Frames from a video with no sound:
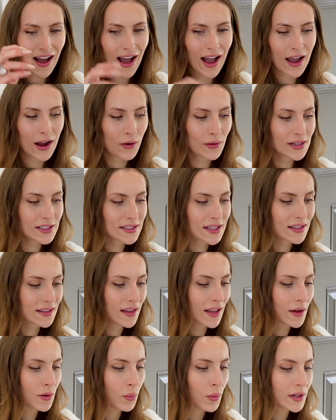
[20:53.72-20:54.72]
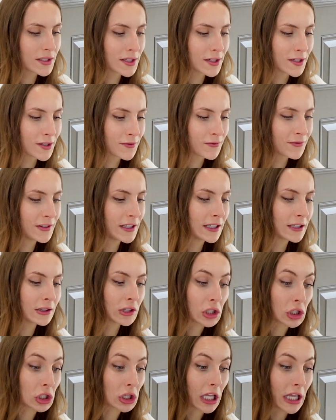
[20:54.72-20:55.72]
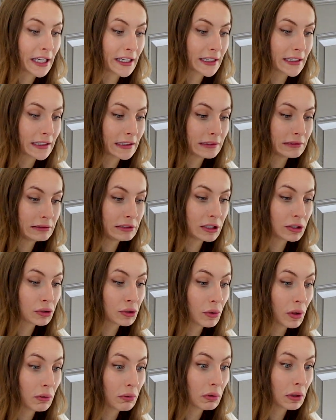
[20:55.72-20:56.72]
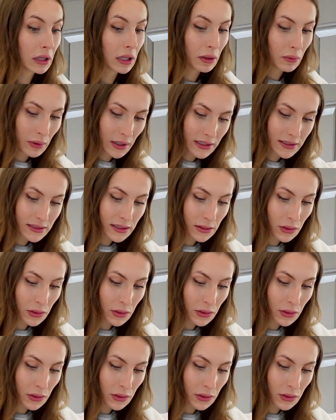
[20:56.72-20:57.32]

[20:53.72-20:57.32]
I always think like, what do your feet look like? You know, do I really want to see